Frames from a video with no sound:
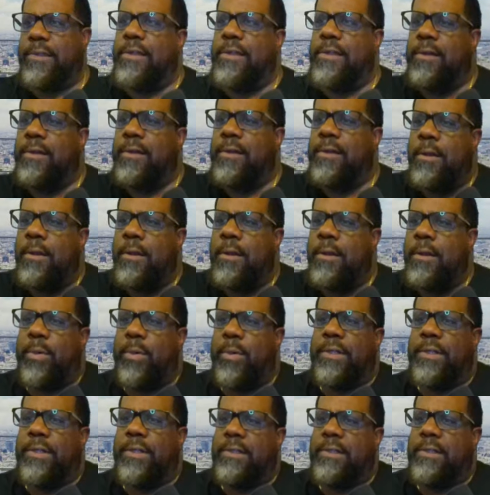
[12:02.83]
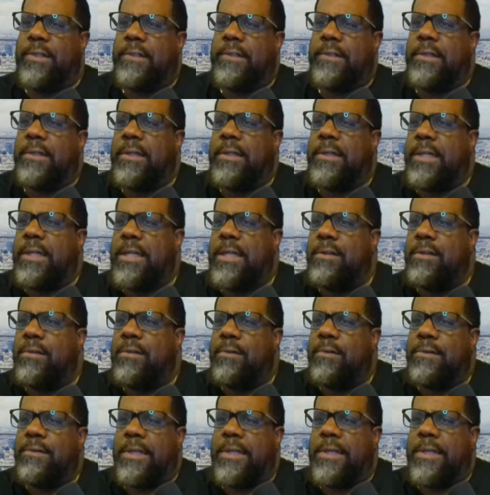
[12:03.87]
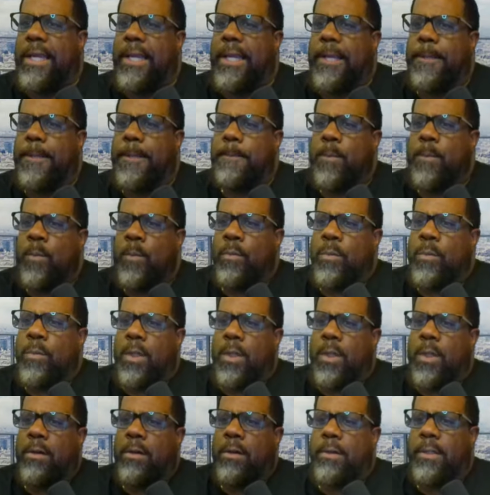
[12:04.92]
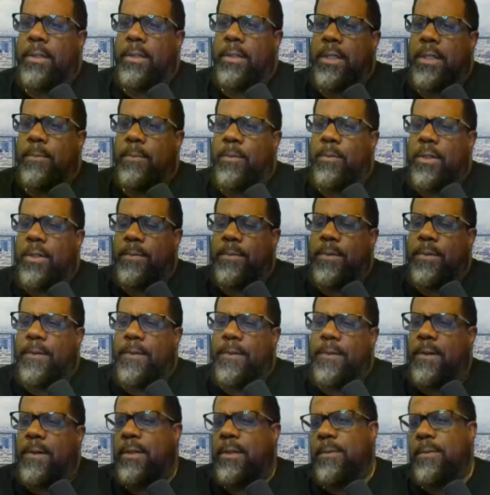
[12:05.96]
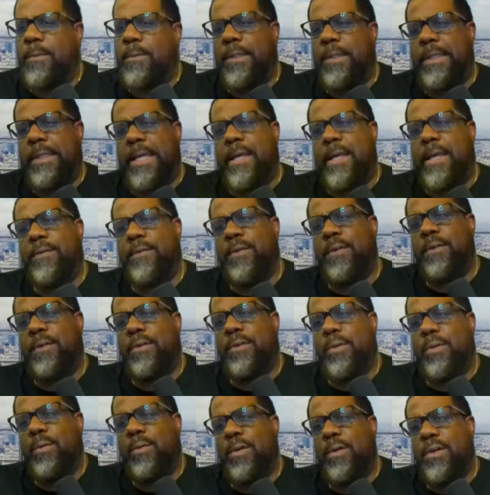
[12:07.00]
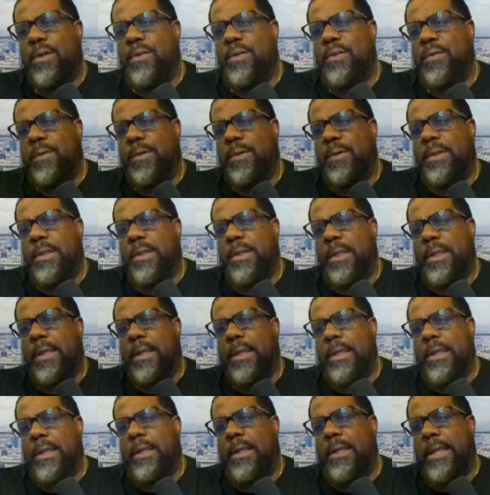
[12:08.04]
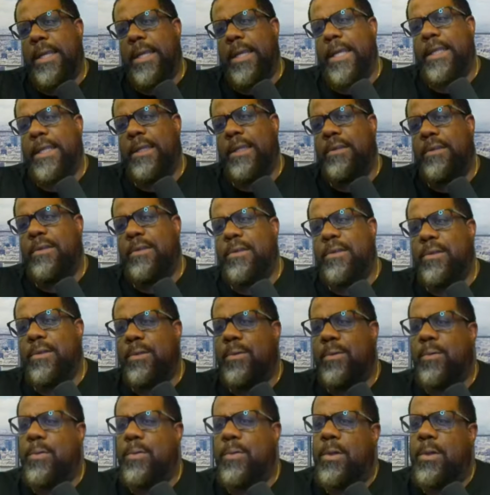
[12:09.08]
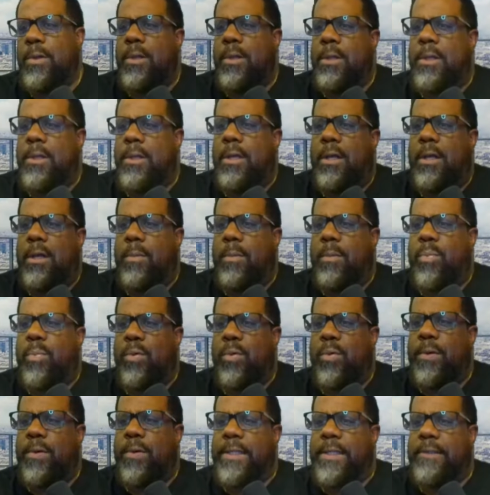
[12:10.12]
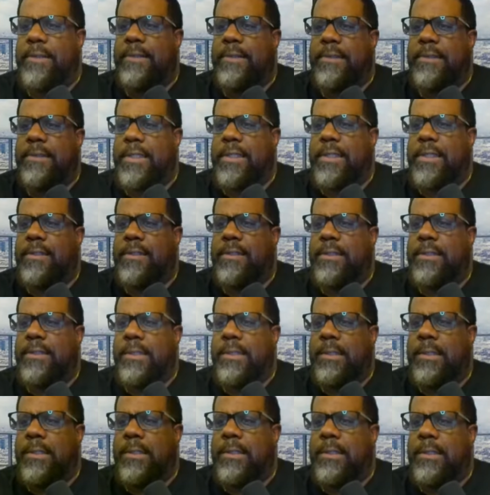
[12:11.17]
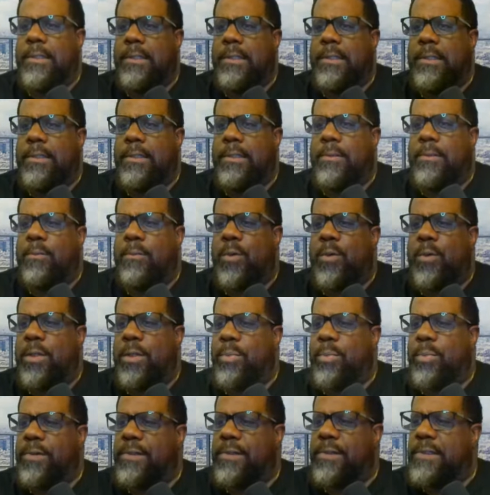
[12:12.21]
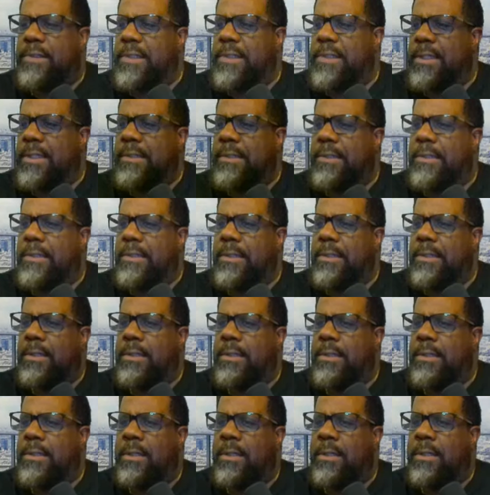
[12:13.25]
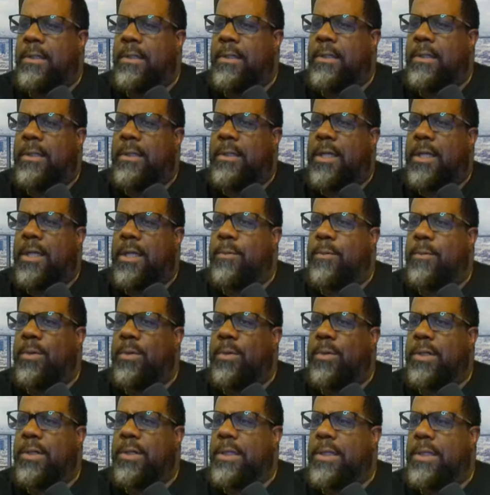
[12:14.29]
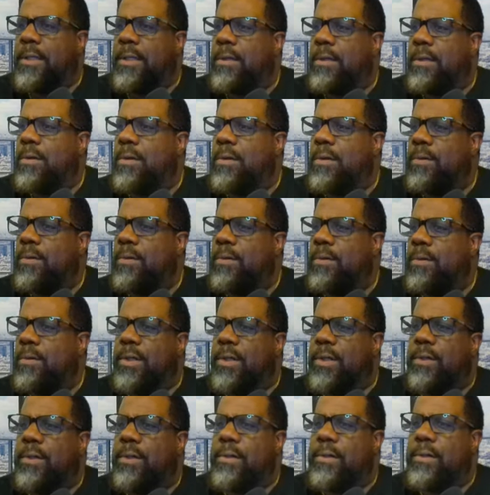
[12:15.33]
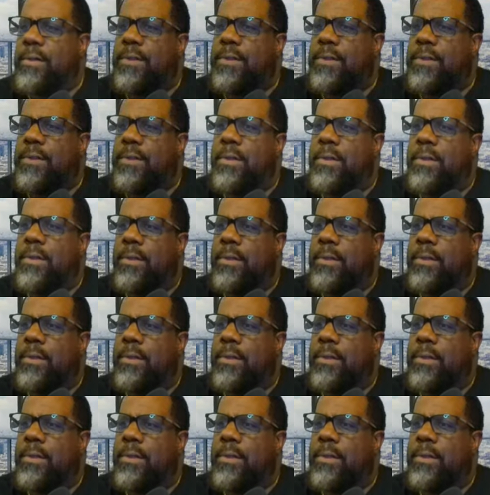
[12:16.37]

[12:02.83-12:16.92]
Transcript: is. But this is the Etherscan. Currently, we're up to thirty-one thousand two hundred eighty-two, up zero point six one percent. And we'll look at the holders